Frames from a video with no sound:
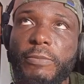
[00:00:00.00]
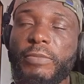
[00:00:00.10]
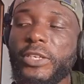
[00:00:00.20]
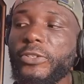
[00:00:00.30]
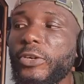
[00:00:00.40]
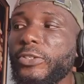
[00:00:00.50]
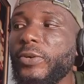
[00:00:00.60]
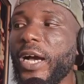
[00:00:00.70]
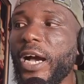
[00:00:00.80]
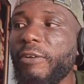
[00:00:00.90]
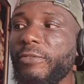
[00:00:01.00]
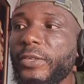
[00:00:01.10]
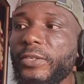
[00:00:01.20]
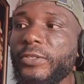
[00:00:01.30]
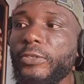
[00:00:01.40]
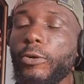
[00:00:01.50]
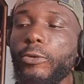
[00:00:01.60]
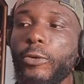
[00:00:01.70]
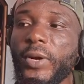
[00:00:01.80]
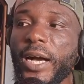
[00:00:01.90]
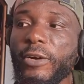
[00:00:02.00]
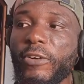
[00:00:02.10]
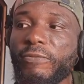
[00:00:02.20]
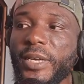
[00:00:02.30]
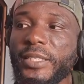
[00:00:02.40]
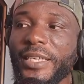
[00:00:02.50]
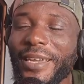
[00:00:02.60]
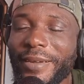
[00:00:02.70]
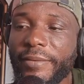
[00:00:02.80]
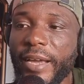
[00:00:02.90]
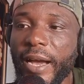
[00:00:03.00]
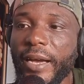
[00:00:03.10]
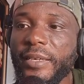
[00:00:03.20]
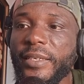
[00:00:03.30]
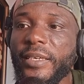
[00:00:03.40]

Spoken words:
Make sure you have your local government area.